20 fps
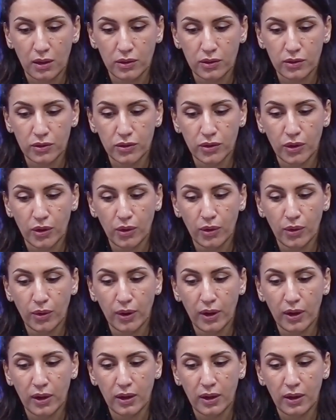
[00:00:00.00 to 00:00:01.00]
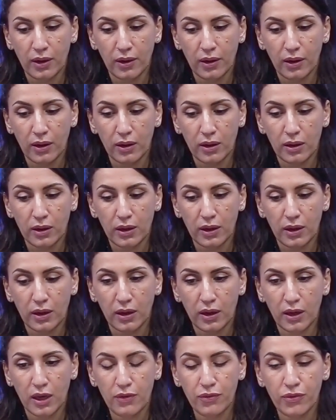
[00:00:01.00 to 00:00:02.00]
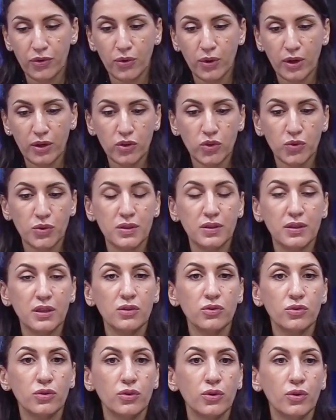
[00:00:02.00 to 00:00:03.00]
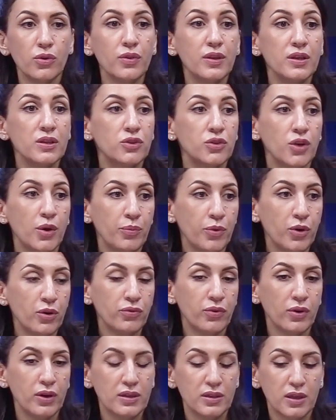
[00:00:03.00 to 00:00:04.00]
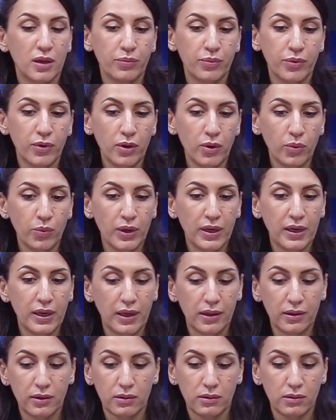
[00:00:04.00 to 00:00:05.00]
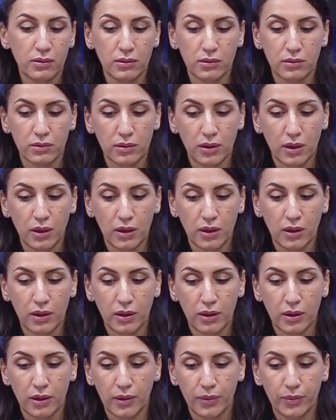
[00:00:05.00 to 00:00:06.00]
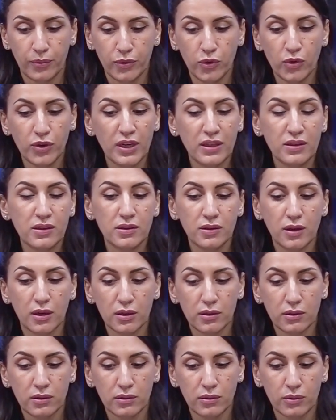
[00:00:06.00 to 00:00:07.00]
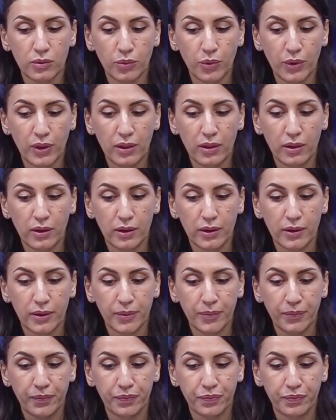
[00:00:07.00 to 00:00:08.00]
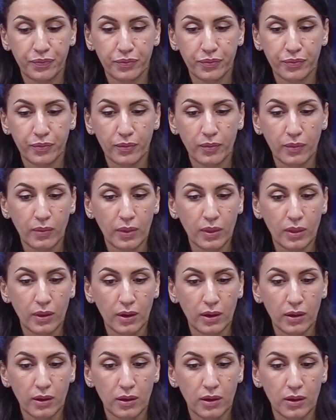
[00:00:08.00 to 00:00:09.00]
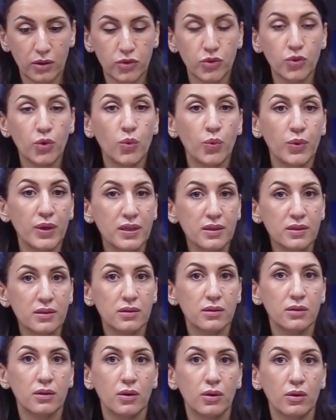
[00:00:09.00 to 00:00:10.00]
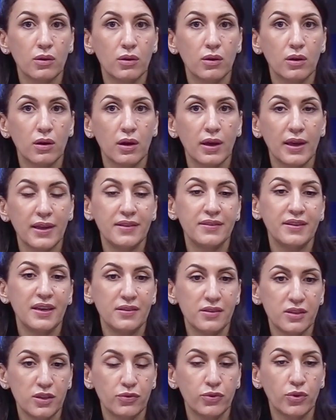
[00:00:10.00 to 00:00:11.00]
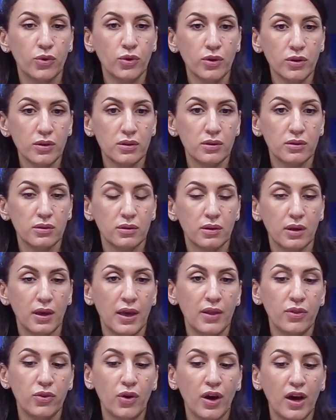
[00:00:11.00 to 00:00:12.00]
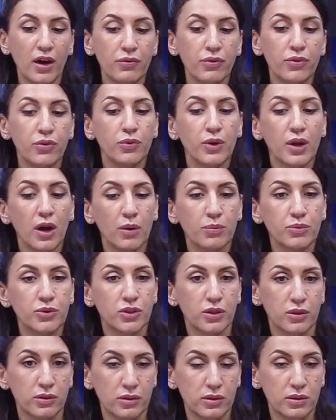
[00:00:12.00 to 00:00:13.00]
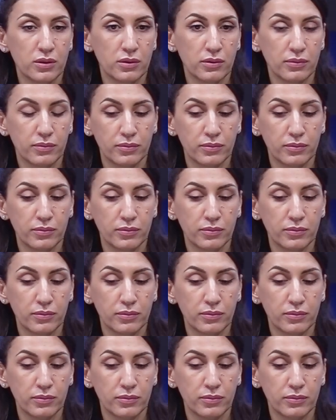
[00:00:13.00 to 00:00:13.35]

So if you are interested to go this summer, for example, we can uh, you can start with um, two weeks intensive course and you have three options